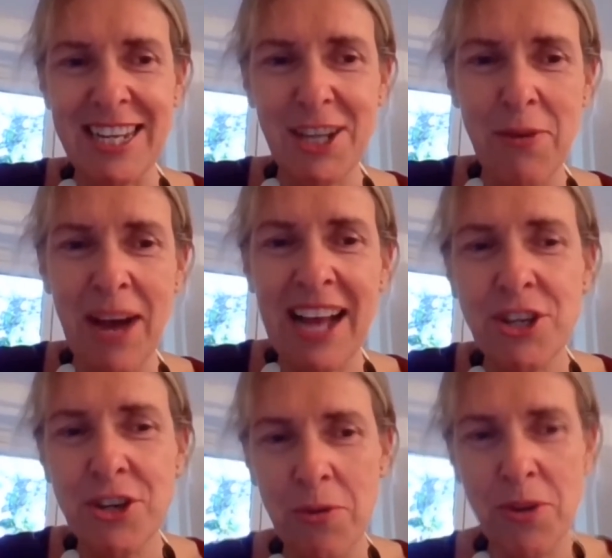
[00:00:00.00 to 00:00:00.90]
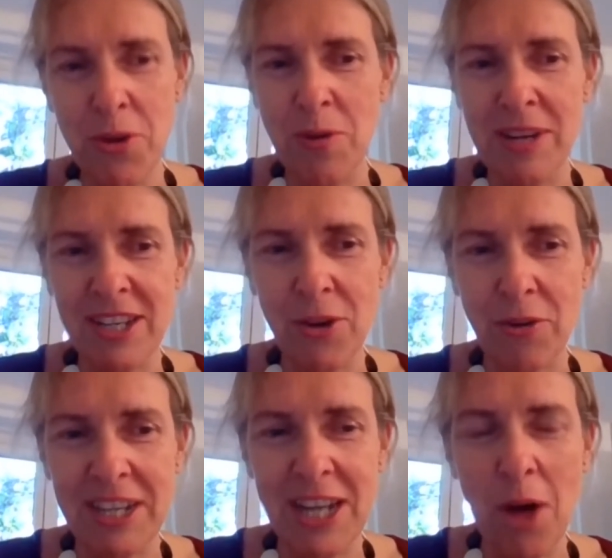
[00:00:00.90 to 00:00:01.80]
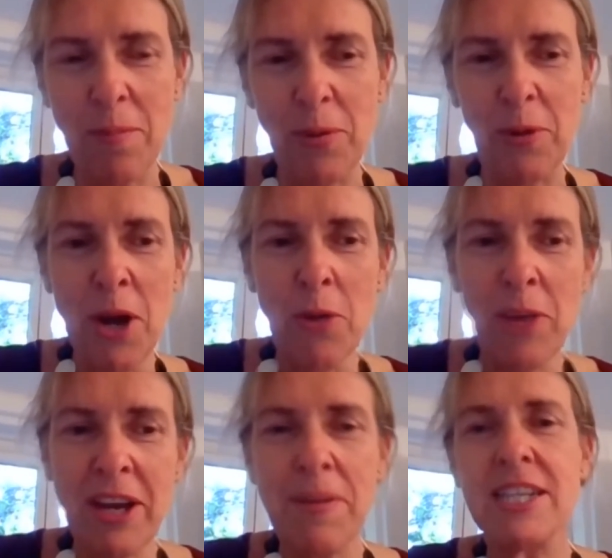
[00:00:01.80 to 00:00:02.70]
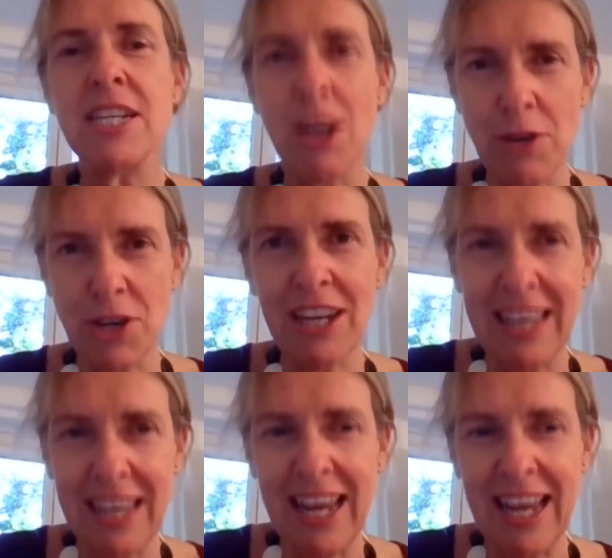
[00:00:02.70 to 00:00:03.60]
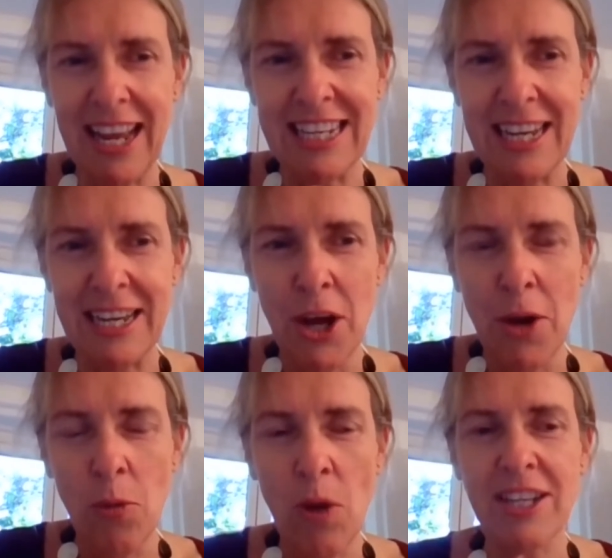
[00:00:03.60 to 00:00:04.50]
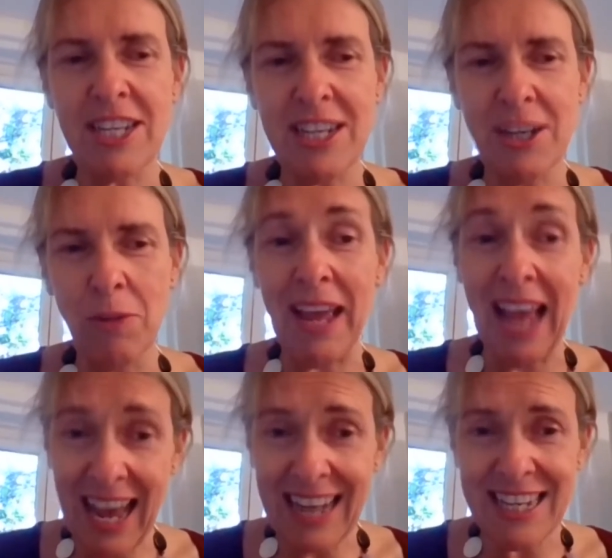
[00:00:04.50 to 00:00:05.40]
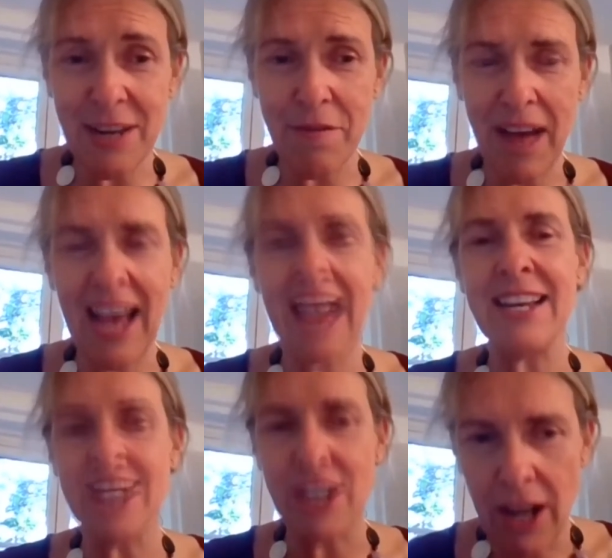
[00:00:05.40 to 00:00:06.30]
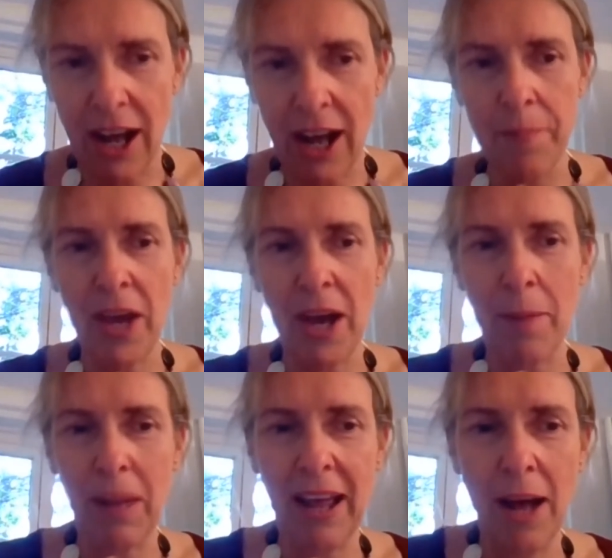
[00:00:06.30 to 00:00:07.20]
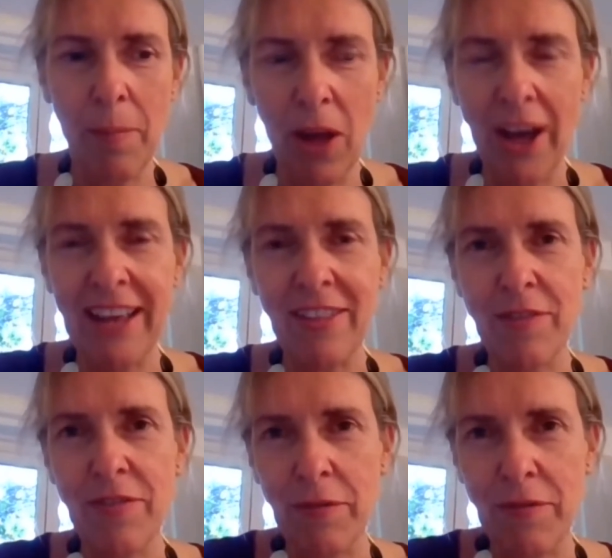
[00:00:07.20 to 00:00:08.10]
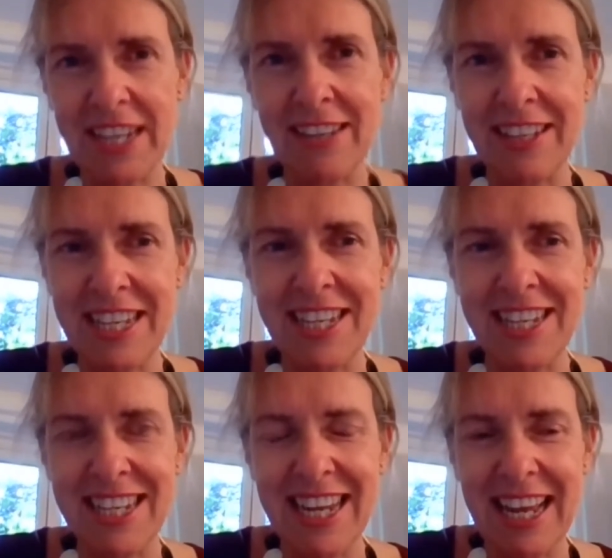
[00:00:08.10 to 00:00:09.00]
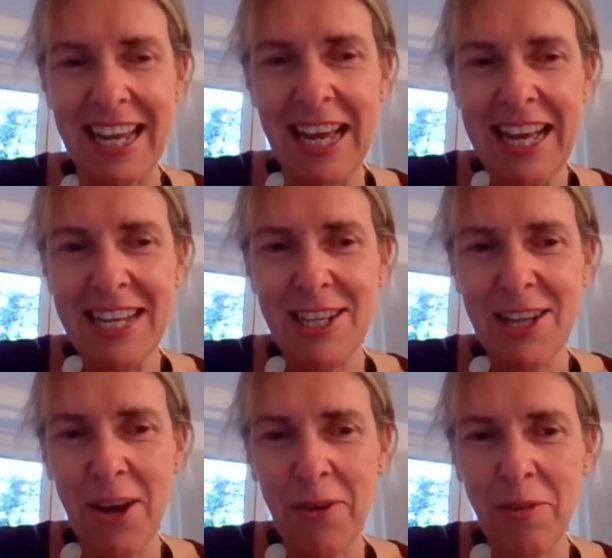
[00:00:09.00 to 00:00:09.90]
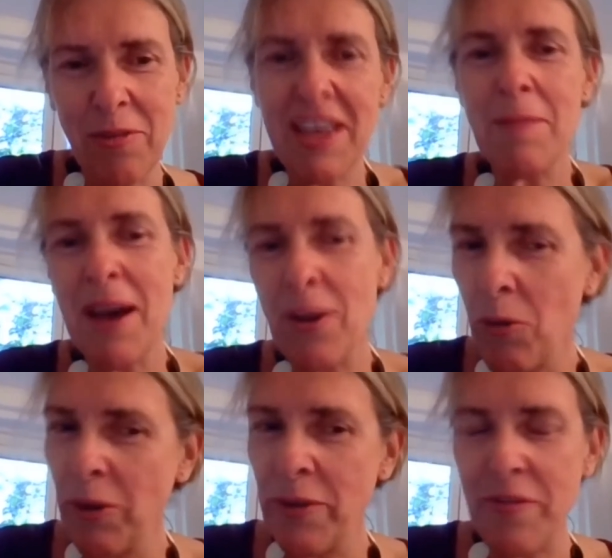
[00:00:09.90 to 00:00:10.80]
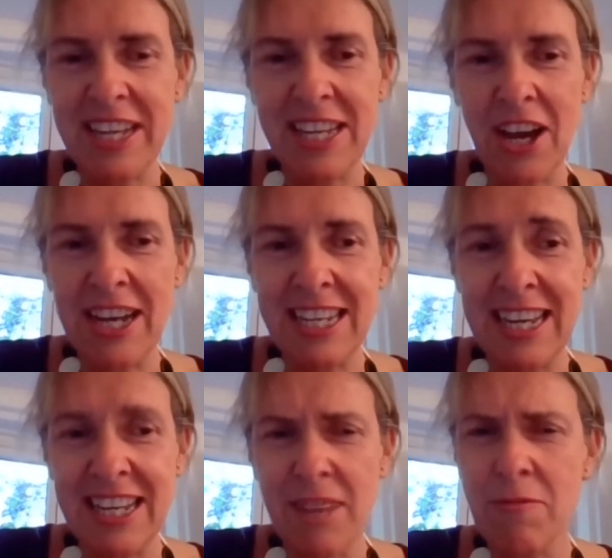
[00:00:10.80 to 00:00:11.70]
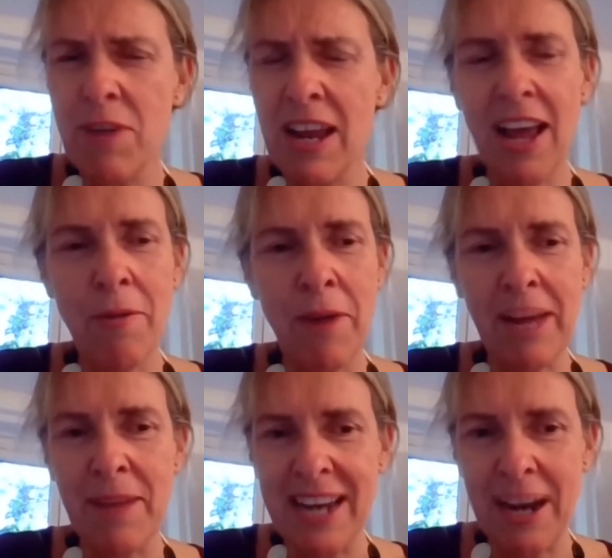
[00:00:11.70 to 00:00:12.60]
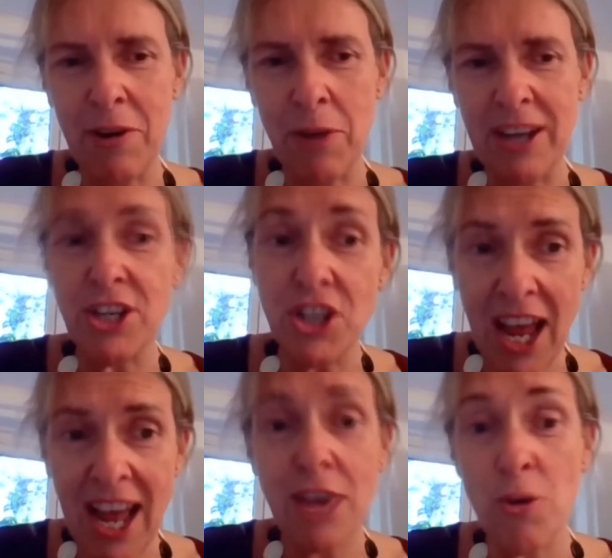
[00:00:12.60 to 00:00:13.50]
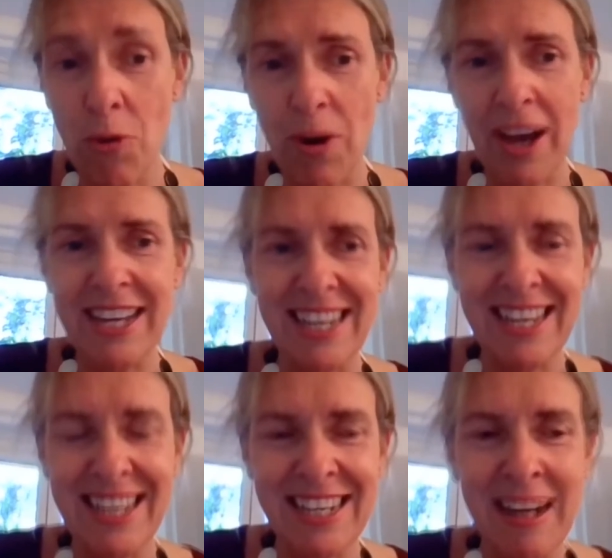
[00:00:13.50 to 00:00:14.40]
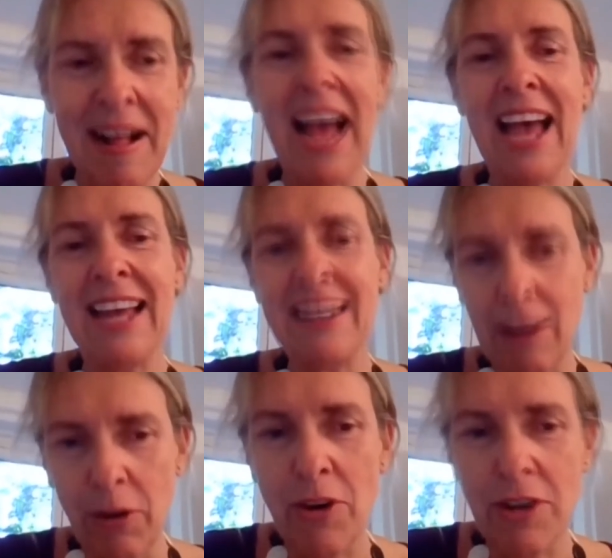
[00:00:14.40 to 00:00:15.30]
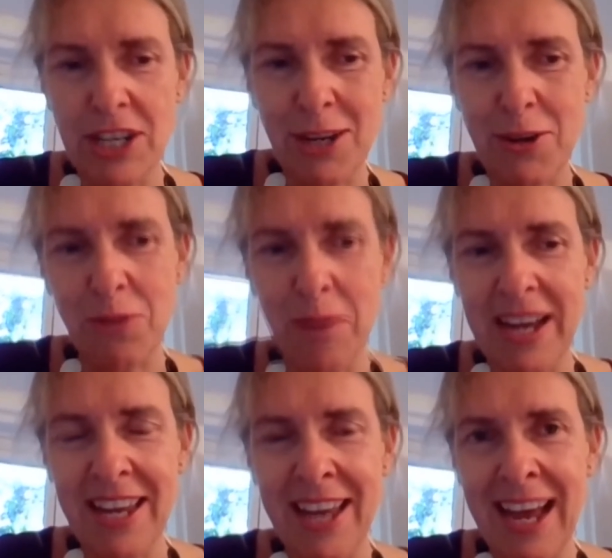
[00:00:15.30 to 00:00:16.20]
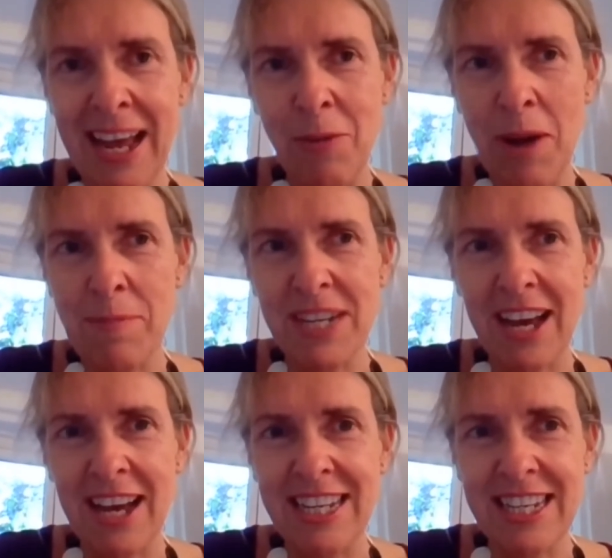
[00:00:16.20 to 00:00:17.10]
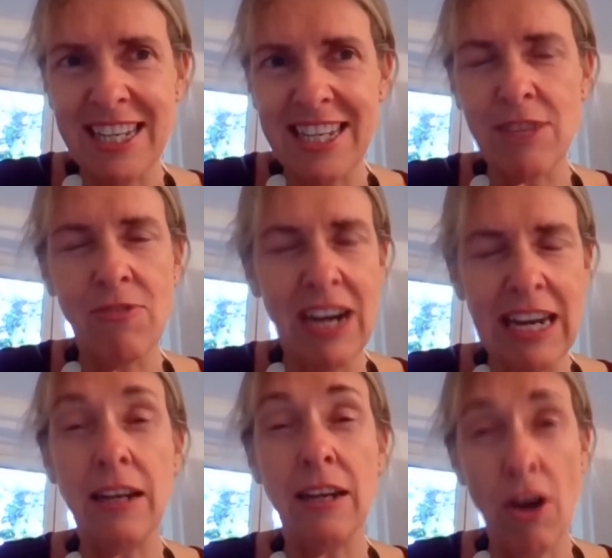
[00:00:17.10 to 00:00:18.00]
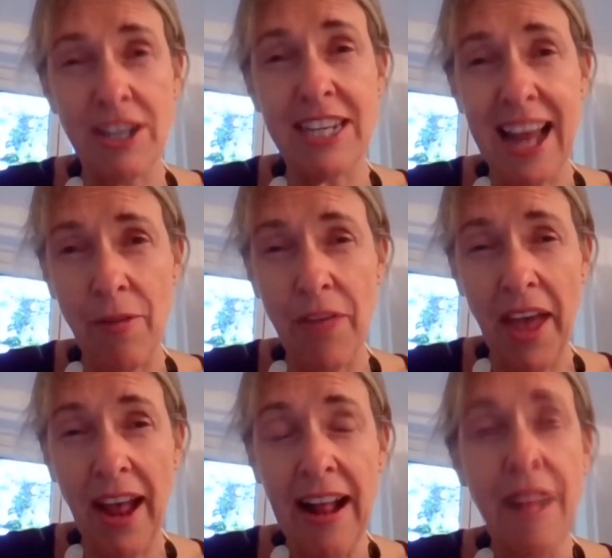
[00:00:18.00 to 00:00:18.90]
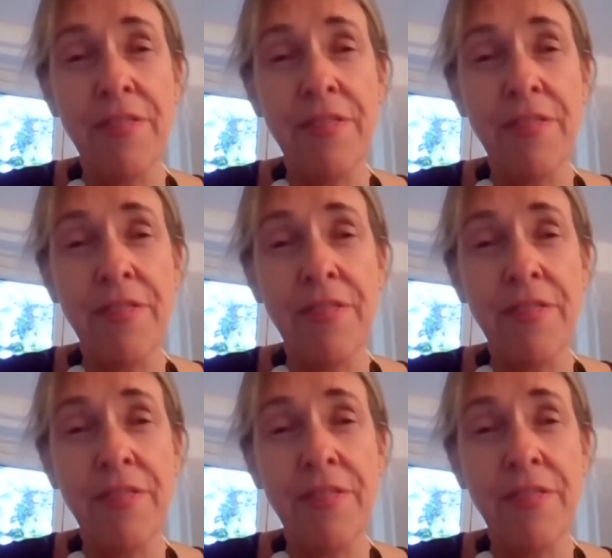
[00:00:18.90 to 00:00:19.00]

So as your example, we can be socially connected while still being active and applying the physical distancing. So think about all of these ideas, and really I recommend everyone share your ideas and look on social media and websites, because there's really lots out there.